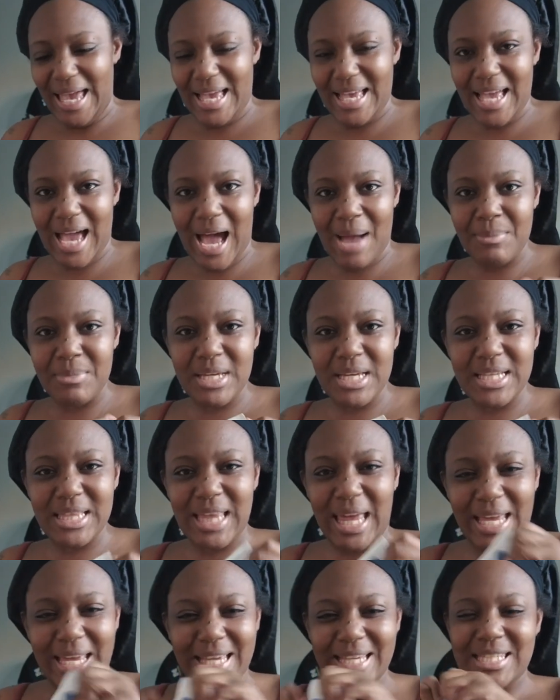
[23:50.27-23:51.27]
I'm
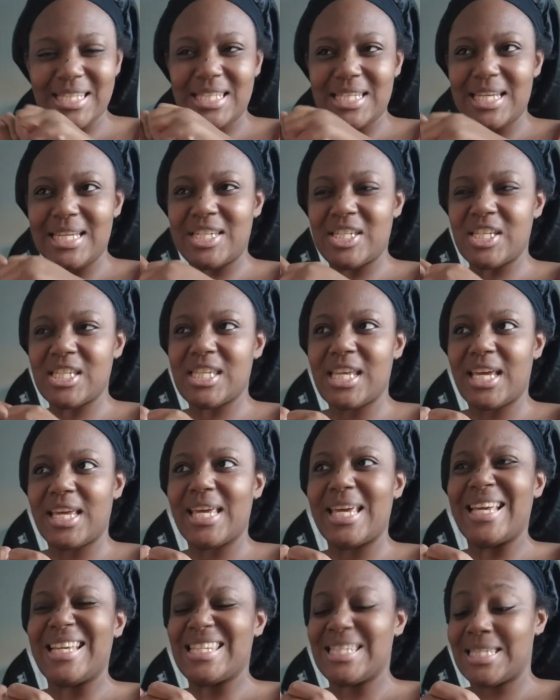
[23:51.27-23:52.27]
like it's just like
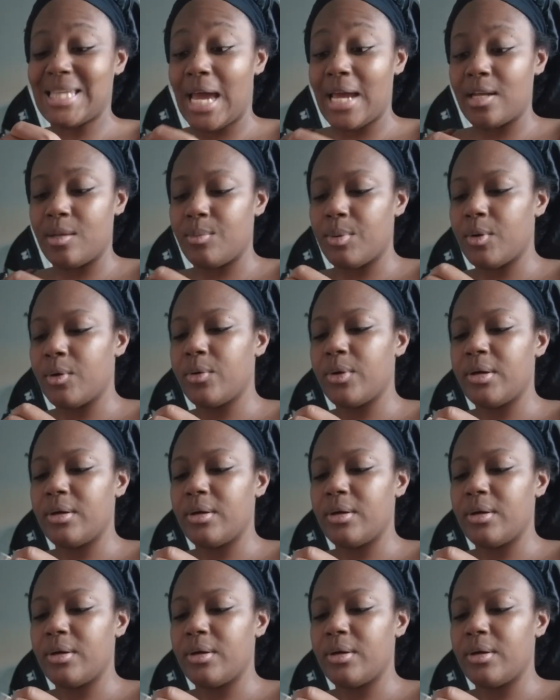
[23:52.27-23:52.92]
excitable